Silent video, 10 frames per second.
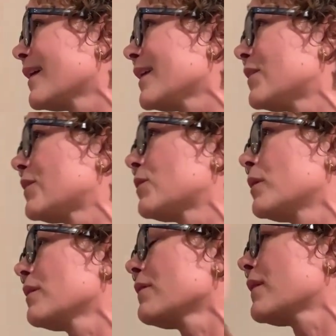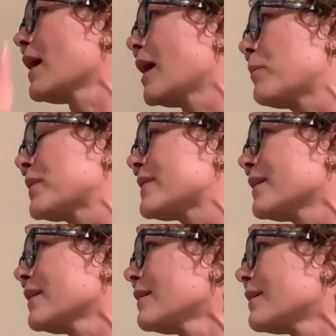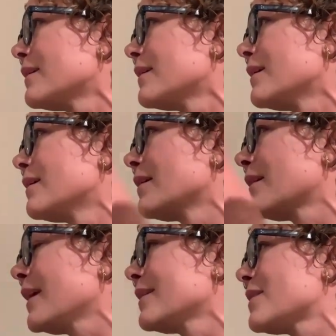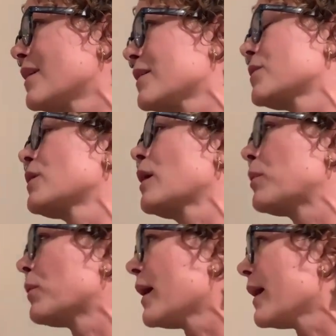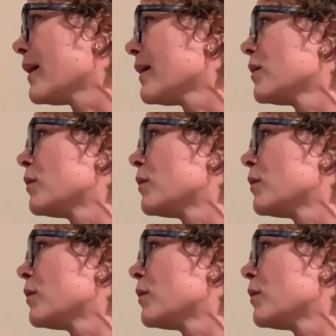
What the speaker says: It's sort of the opposite. Things start to drop away,